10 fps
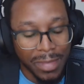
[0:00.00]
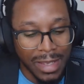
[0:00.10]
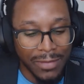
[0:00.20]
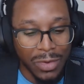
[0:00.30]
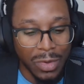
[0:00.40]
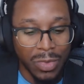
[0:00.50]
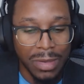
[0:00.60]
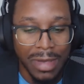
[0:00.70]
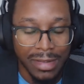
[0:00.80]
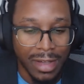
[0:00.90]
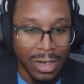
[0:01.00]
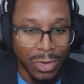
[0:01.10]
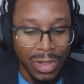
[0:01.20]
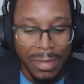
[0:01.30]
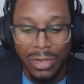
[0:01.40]
give you a remix on it
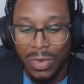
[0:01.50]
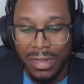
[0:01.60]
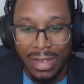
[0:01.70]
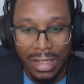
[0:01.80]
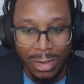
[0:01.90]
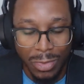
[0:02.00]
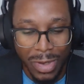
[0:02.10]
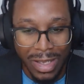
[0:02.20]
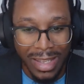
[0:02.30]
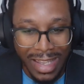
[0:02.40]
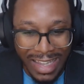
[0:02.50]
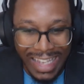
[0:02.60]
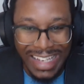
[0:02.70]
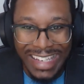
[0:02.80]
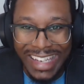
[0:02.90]
or let me twist it a little way
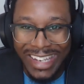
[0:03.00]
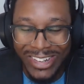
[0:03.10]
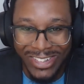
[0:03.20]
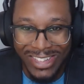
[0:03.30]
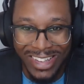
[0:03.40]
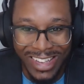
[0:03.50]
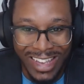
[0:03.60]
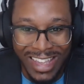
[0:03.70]
like years